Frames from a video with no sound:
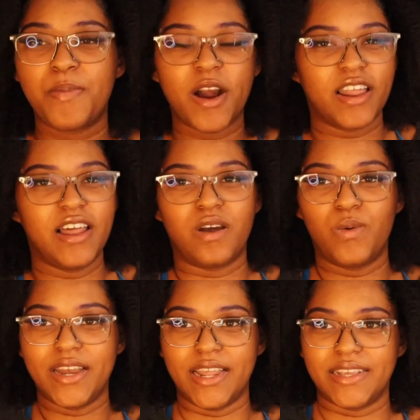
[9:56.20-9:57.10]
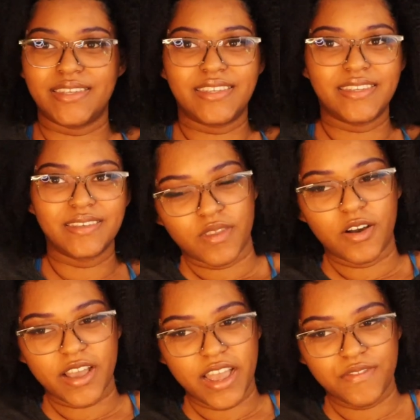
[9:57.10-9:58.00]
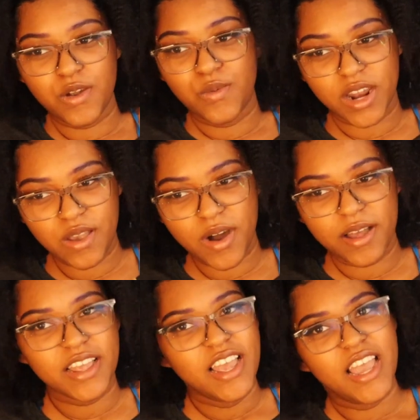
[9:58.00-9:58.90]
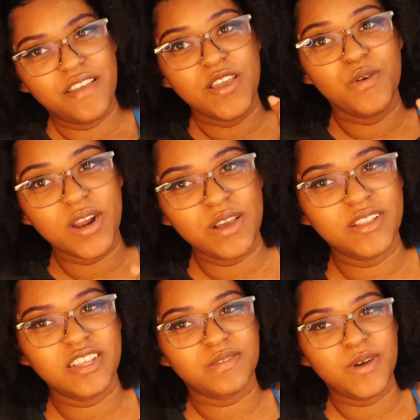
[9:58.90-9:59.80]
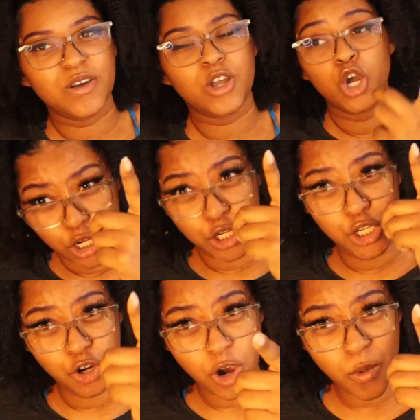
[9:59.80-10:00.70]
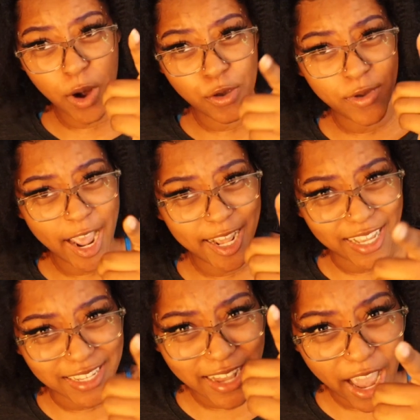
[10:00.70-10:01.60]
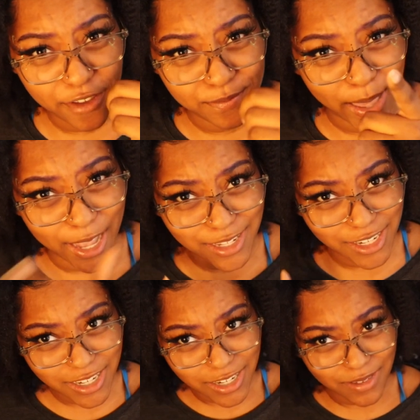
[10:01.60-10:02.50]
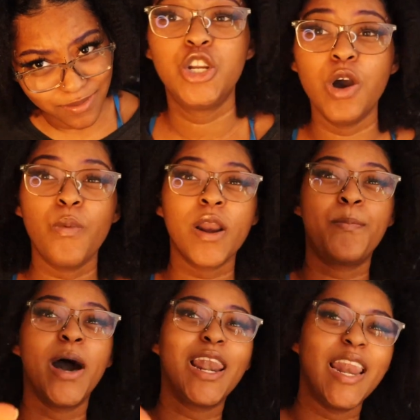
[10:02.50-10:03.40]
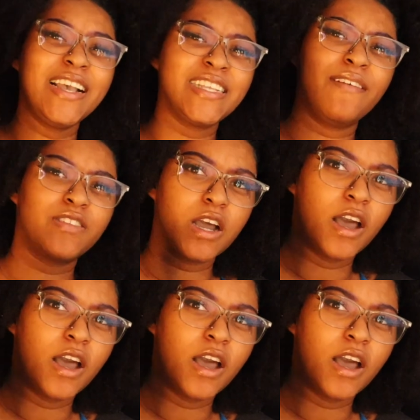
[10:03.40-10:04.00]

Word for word: the parking lot of Wendy's. Okay, if you really want if you really want the smoke, do it where you can't get saved, bitch. Do it where the police have to